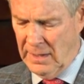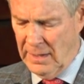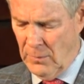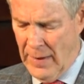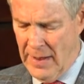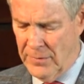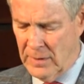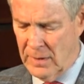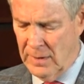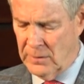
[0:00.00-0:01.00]
and around the
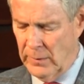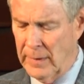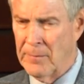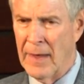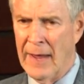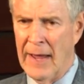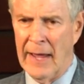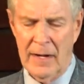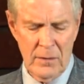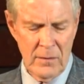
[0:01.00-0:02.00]
country,
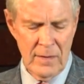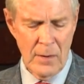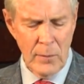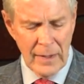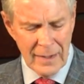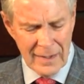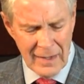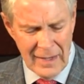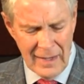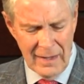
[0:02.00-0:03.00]
and that we
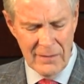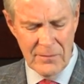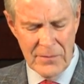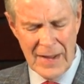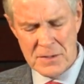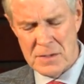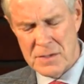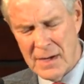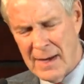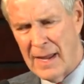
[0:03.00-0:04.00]
can leave, not
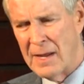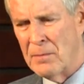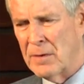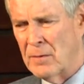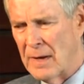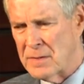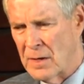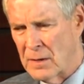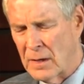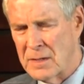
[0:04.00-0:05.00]
just today, but at
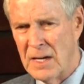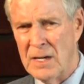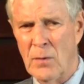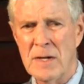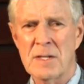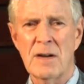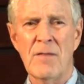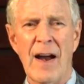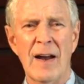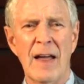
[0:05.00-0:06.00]
the continuation
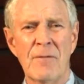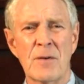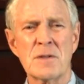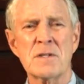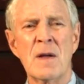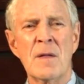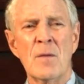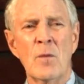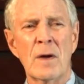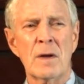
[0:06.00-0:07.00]
of our efforts,
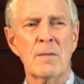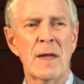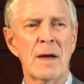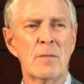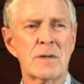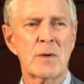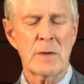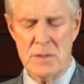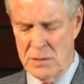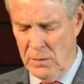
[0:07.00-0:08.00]
we're going to be able to
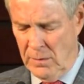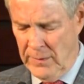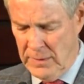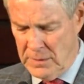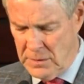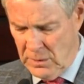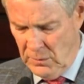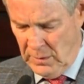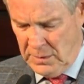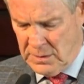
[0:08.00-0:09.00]
ensure that
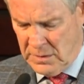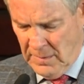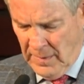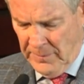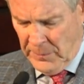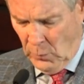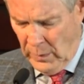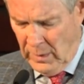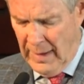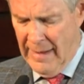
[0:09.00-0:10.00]
students
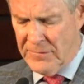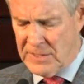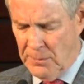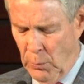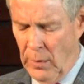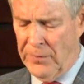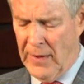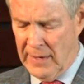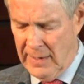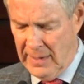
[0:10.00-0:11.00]
will have the support
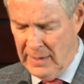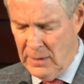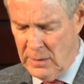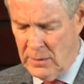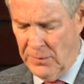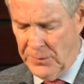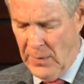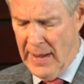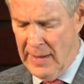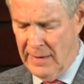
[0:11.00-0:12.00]
they need to
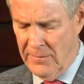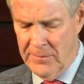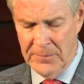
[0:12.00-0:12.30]
thrive.